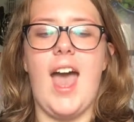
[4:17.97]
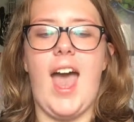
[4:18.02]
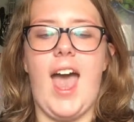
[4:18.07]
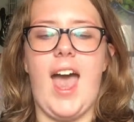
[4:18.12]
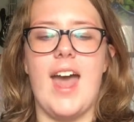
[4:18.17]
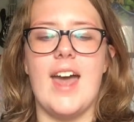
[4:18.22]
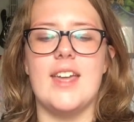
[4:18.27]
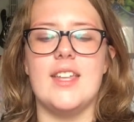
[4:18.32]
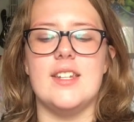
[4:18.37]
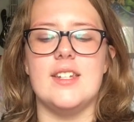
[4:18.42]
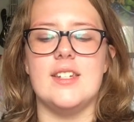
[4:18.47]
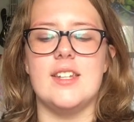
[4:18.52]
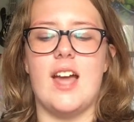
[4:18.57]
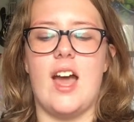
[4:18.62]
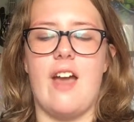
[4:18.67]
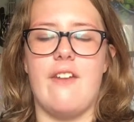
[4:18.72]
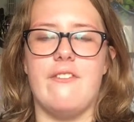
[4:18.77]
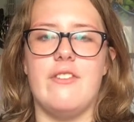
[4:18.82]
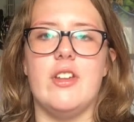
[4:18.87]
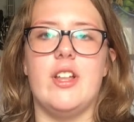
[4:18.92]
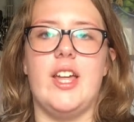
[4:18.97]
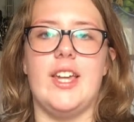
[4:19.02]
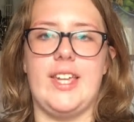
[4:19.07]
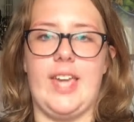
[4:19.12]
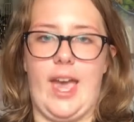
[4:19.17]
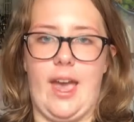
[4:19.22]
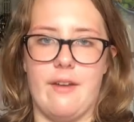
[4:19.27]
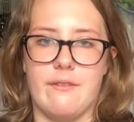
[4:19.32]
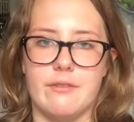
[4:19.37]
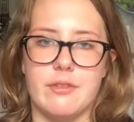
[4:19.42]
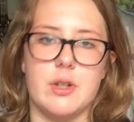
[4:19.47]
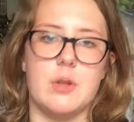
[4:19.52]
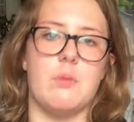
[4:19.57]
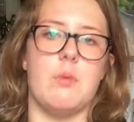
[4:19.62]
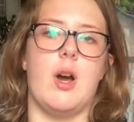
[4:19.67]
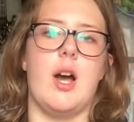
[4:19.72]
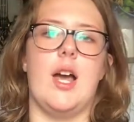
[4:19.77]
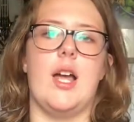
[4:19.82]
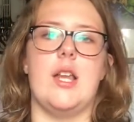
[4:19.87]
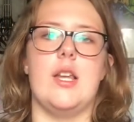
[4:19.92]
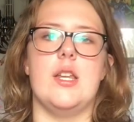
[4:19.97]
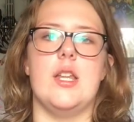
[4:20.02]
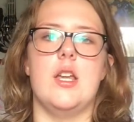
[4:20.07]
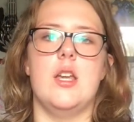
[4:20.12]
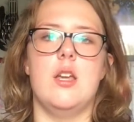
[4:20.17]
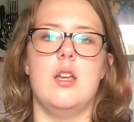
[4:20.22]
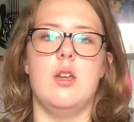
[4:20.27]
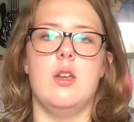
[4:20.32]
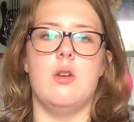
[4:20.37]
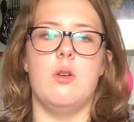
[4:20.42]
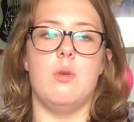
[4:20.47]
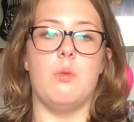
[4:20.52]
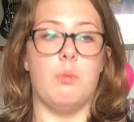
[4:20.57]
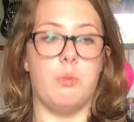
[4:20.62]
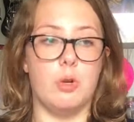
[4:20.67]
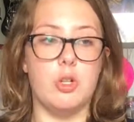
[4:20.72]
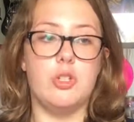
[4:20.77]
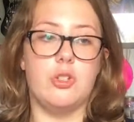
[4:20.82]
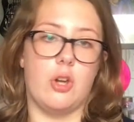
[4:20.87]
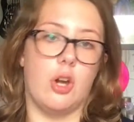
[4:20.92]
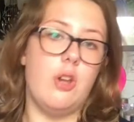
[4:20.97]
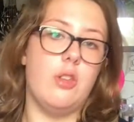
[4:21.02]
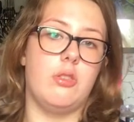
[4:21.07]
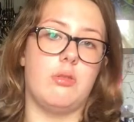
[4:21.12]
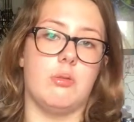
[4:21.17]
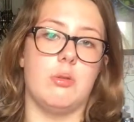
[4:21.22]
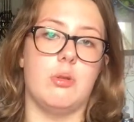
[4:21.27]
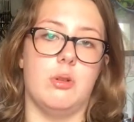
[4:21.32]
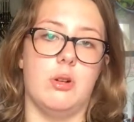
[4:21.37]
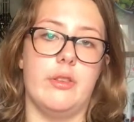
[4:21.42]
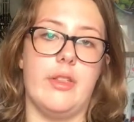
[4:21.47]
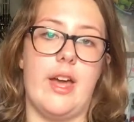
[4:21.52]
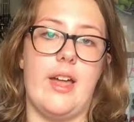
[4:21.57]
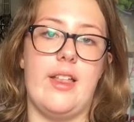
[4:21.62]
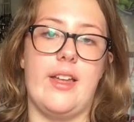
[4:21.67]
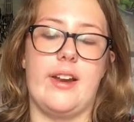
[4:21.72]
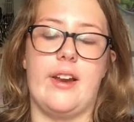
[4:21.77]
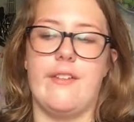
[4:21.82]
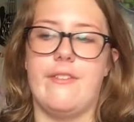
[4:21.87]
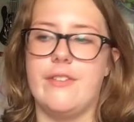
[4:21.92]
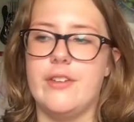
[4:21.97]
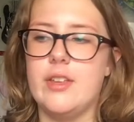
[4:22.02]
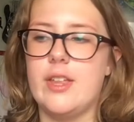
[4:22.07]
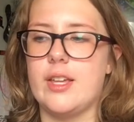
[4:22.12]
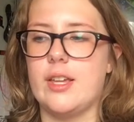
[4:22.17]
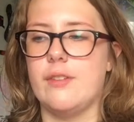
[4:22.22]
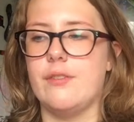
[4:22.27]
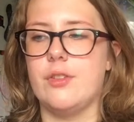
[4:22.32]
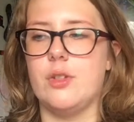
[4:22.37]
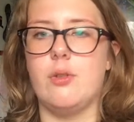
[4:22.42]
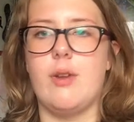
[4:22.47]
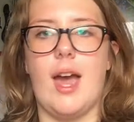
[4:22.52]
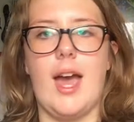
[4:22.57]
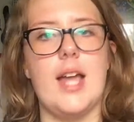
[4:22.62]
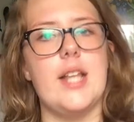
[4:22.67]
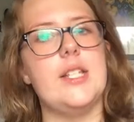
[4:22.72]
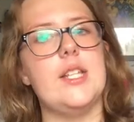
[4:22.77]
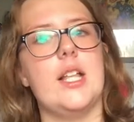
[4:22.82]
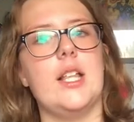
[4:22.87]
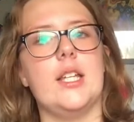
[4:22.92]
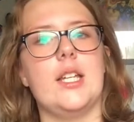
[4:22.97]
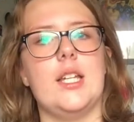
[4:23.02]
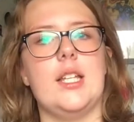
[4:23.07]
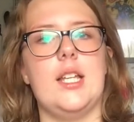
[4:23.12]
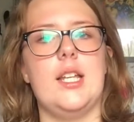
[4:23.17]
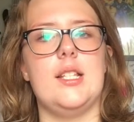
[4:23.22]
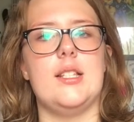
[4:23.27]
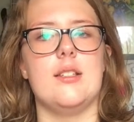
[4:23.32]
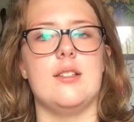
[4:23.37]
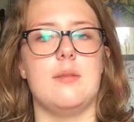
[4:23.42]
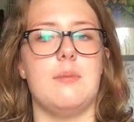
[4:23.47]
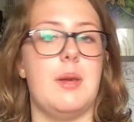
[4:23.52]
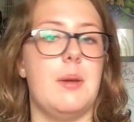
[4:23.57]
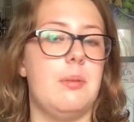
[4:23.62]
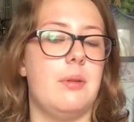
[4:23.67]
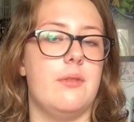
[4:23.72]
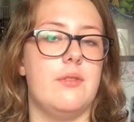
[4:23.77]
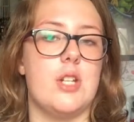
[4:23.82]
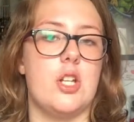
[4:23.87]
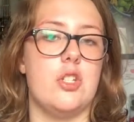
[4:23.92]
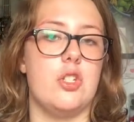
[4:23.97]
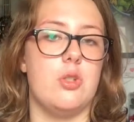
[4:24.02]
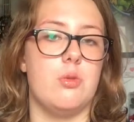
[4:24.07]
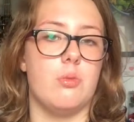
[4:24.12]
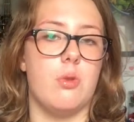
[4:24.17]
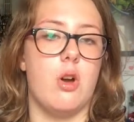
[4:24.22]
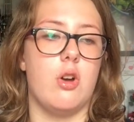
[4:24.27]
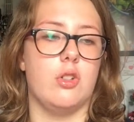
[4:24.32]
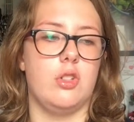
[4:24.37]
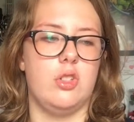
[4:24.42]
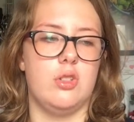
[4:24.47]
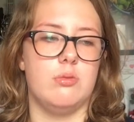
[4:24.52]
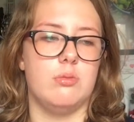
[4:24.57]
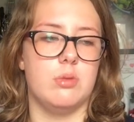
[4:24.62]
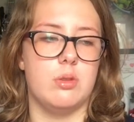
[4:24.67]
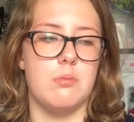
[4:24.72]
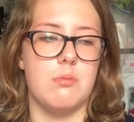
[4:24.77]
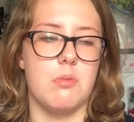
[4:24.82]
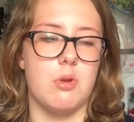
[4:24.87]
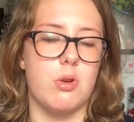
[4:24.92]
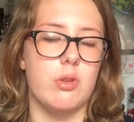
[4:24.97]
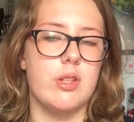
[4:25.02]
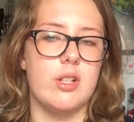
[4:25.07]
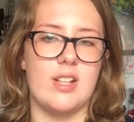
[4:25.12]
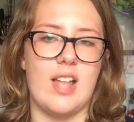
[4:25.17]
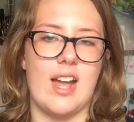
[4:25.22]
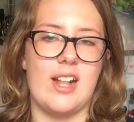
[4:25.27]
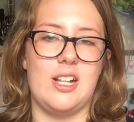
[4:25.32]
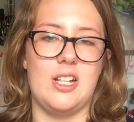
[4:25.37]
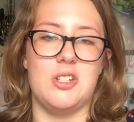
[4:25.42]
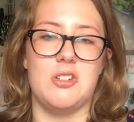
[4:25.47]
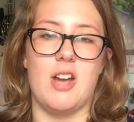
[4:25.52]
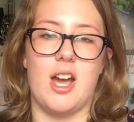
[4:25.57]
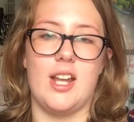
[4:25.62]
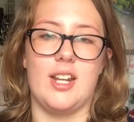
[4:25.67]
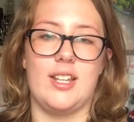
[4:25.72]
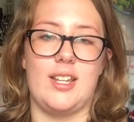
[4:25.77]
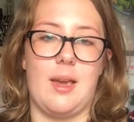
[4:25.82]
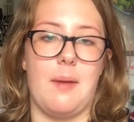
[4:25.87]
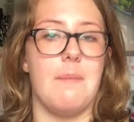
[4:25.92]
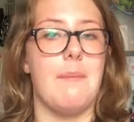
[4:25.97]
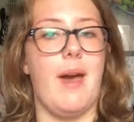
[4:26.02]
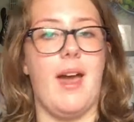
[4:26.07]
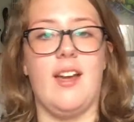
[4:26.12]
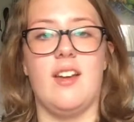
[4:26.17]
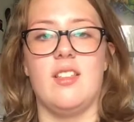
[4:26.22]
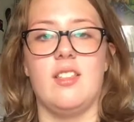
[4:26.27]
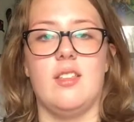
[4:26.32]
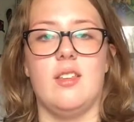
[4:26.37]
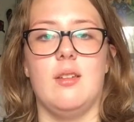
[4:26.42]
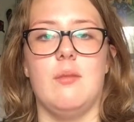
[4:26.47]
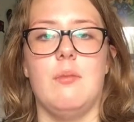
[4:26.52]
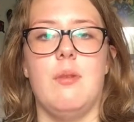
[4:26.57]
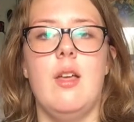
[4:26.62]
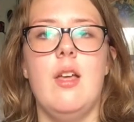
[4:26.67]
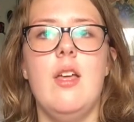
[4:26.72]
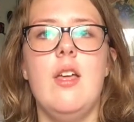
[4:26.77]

And I feel like everyone would go through all that. Like, I feel like if you had telekinesis and people have done you wrong, you would more than likely try to get back at them.